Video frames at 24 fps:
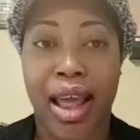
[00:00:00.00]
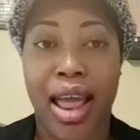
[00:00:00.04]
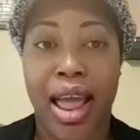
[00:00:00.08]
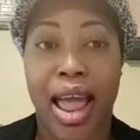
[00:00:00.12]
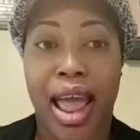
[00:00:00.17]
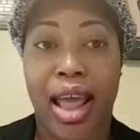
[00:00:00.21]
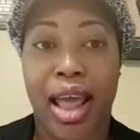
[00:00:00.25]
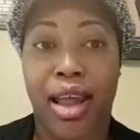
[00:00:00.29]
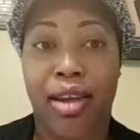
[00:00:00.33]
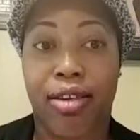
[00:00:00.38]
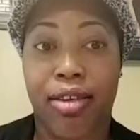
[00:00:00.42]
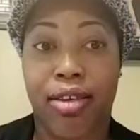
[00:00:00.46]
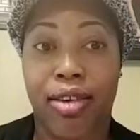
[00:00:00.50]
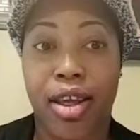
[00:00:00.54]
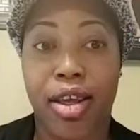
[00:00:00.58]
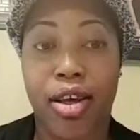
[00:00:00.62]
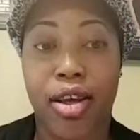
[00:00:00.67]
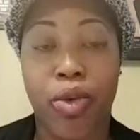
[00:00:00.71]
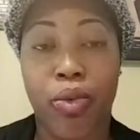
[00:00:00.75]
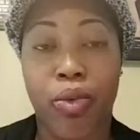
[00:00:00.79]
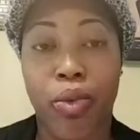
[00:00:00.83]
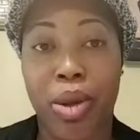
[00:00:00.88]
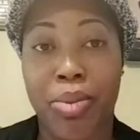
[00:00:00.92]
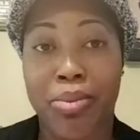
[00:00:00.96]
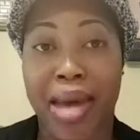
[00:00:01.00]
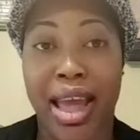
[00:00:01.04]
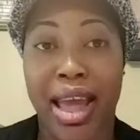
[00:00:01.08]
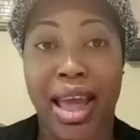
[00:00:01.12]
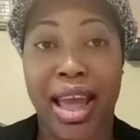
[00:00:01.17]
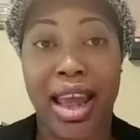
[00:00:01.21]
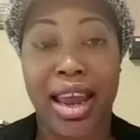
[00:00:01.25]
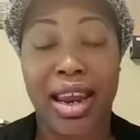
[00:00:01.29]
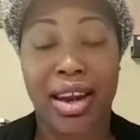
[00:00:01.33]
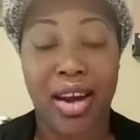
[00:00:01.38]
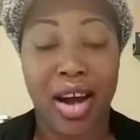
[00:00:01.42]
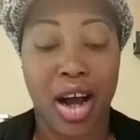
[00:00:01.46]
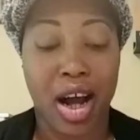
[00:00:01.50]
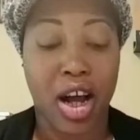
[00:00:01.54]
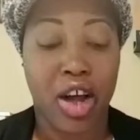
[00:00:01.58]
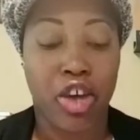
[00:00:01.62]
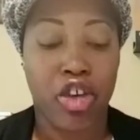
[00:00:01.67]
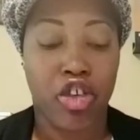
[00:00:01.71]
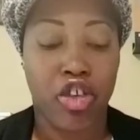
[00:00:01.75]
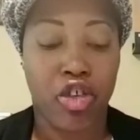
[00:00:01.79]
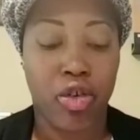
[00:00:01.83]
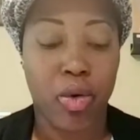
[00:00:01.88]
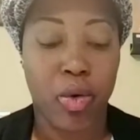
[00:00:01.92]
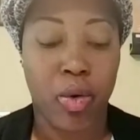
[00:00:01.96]
and still remain
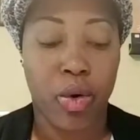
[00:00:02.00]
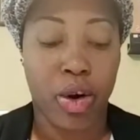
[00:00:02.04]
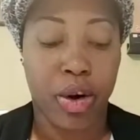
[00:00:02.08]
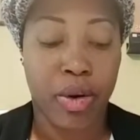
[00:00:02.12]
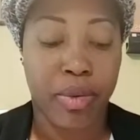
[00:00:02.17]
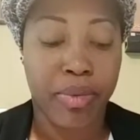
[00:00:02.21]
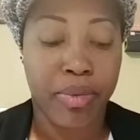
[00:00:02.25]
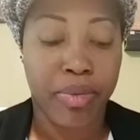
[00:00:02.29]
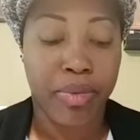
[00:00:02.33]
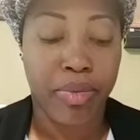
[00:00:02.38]
unsure.